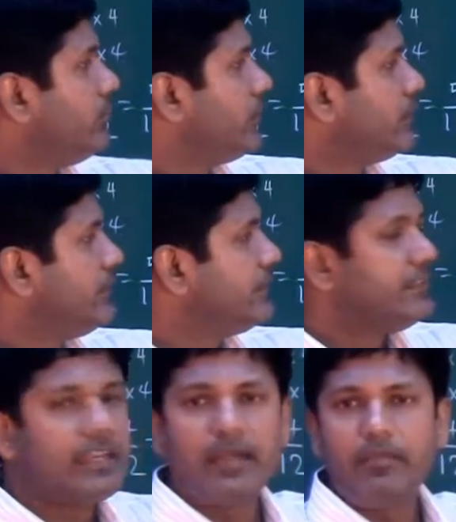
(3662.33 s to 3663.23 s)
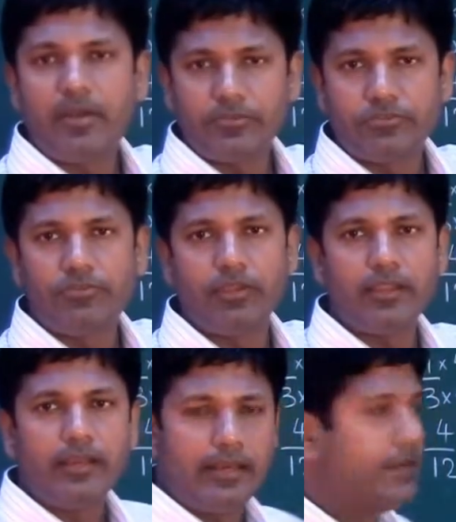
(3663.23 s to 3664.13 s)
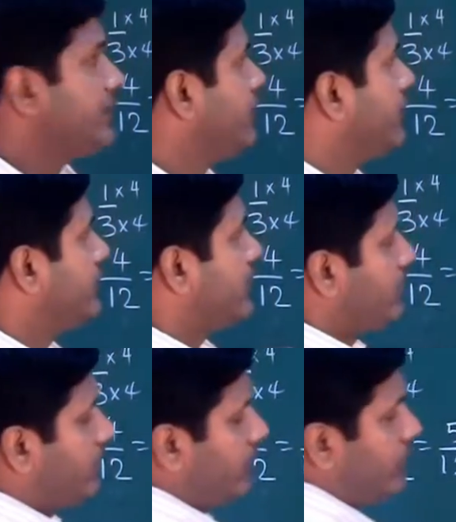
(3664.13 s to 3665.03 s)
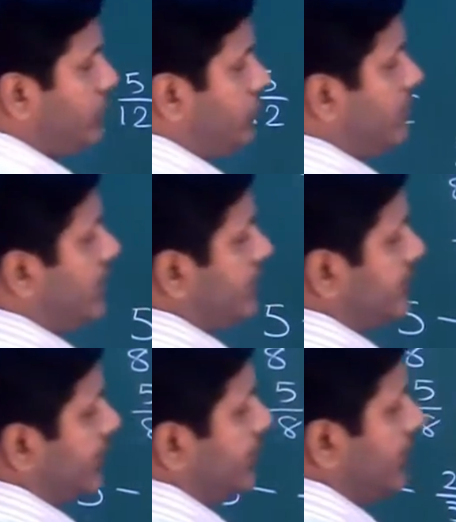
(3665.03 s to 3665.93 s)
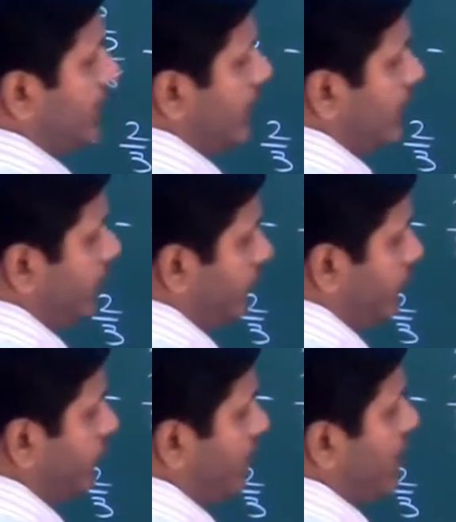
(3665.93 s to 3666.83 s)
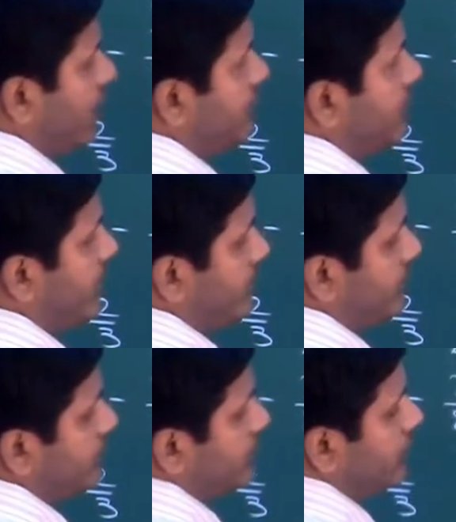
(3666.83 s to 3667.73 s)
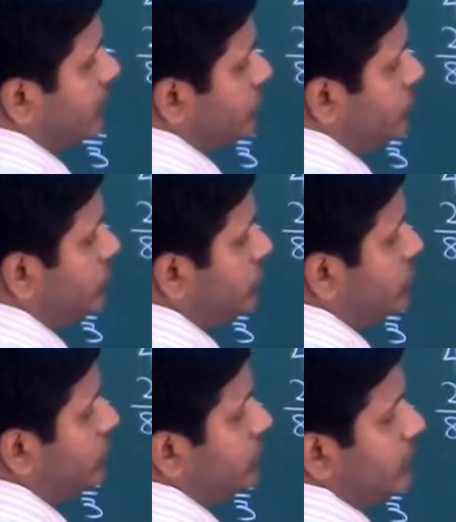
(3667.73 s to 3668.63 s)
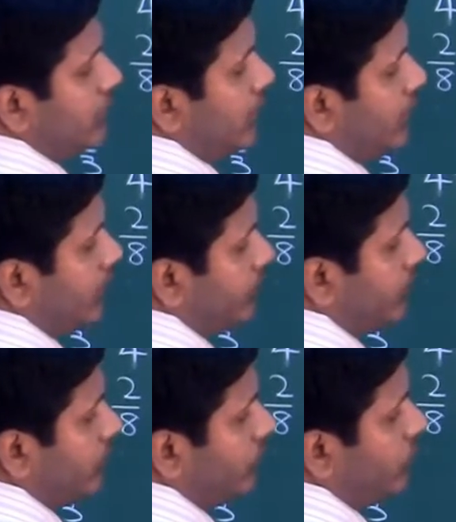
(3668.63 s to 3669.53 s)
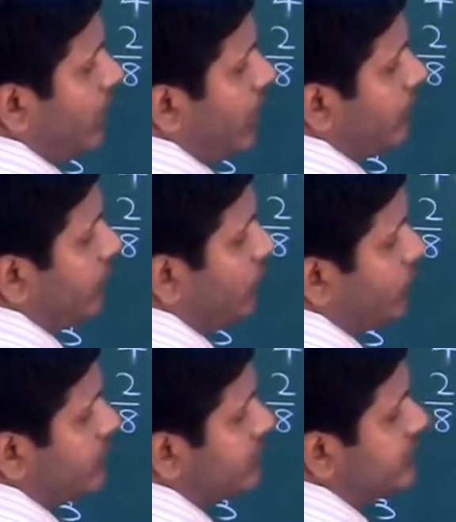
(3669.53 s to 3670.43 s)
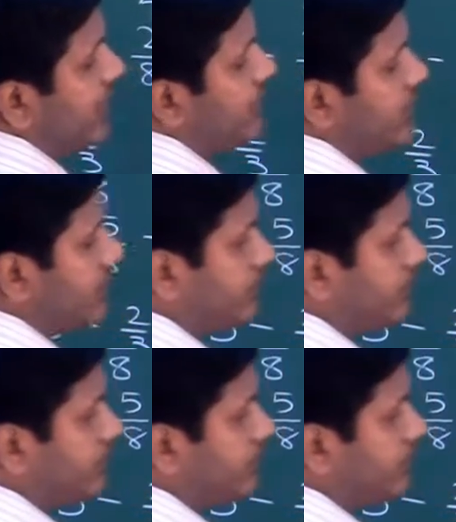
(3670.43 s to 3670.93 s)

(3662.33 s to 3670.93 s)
Because this denominator is 3. Let's say, for example, if this would have been, let's say, 5 minus 2, 5 over 7.